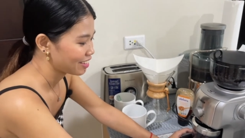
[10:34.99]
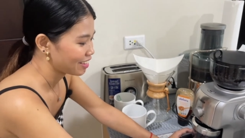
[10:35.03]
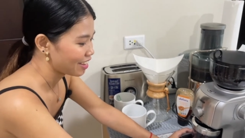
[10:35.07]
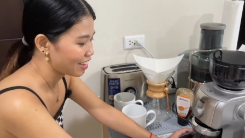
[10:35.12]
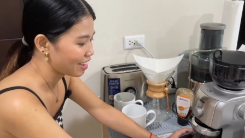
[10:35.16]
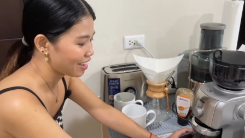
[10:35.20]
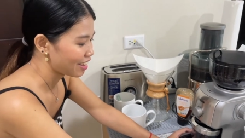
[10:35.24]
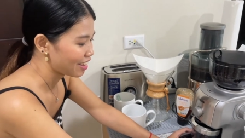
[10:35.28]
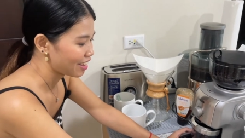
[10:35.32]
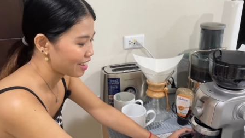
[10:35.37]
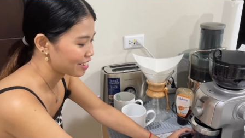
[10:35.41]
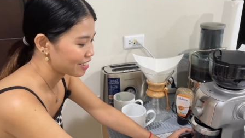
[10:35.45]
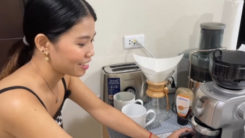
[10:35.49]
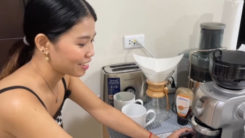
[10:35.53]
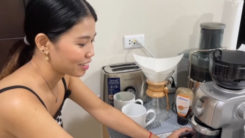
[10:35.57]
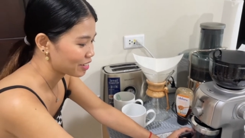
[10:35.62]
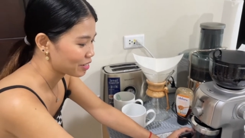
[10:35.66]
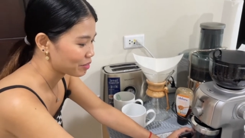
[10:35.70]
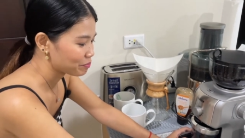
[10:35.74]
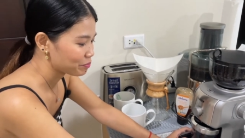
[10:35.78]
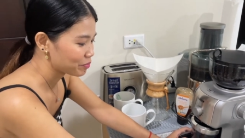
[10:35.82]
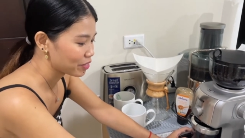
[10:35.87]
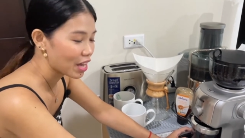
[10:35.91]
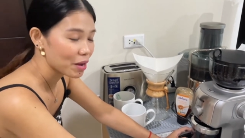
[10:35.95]
And
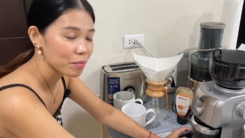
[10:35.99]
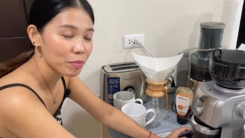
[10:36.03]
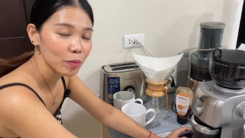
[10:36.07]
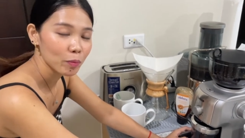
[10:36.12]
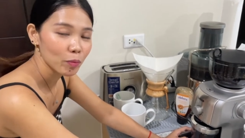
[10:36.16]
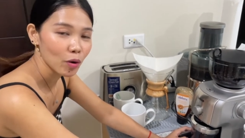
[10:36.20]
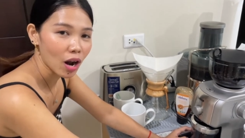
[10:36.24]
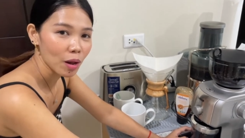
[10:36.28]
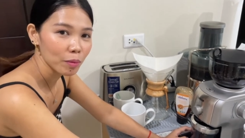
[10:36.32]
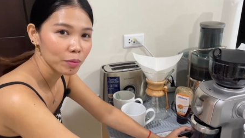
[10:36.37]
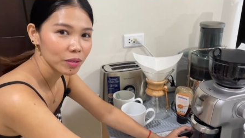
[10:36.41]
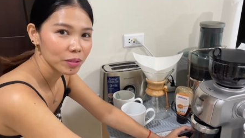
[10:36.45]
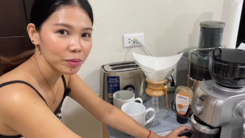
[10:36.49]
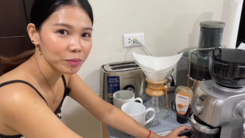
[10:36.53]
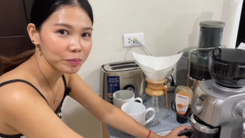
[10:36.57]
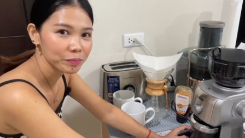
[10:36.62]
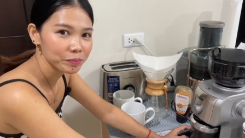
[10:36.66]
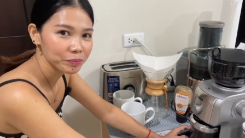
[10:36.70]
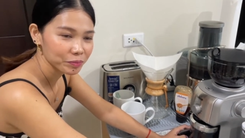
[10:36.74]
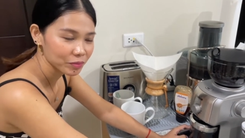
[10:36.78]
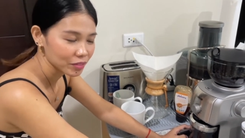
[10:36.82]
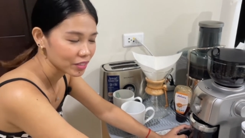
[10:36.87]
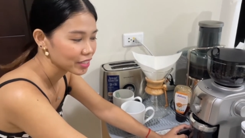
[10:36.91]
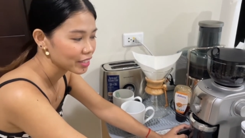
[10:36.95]
um, yeah, my problem
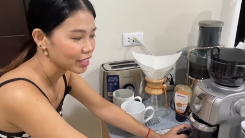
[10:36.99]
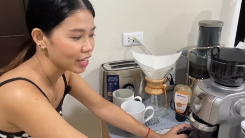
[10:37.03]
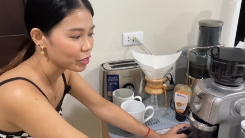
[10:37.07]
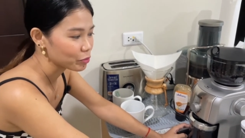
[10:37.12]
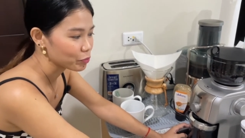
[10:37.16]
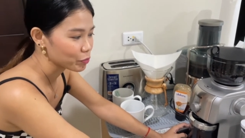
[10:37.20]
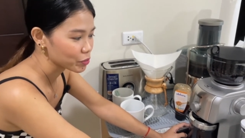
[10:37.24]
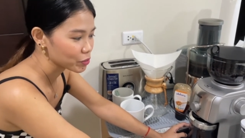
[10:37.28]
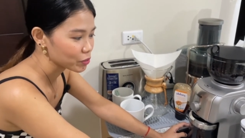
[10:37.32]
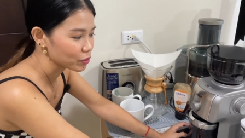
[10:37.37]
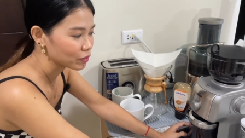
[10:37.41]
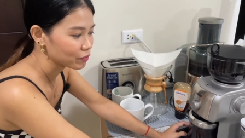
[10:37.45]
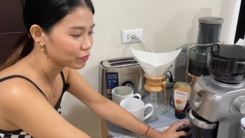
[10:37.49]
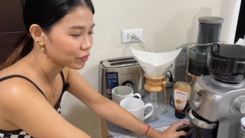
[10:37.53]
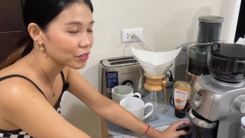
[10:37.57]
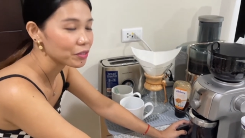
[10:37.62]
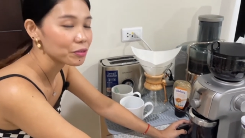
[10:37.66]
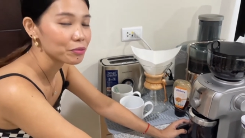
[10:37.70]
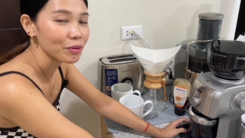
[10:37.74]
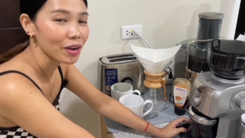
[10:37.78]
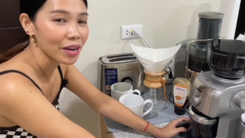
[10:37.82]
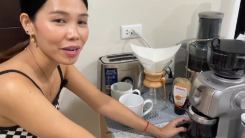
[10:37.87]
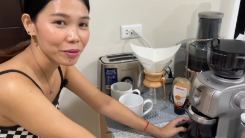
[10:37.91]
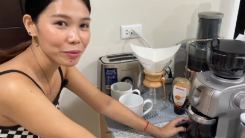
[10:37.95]
got resolved
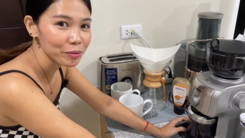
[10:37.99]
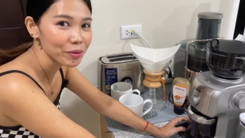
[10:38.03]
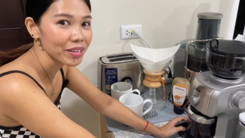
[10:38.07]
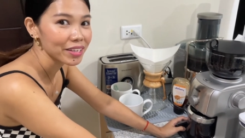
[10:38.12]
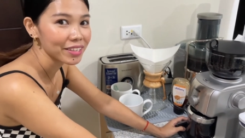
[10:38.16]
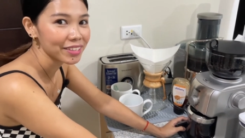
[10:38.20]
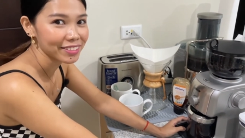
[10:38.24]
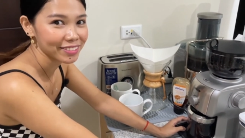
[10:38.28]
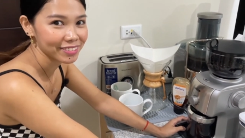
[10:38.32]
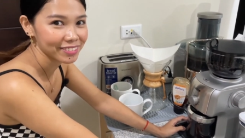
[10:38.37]
right away.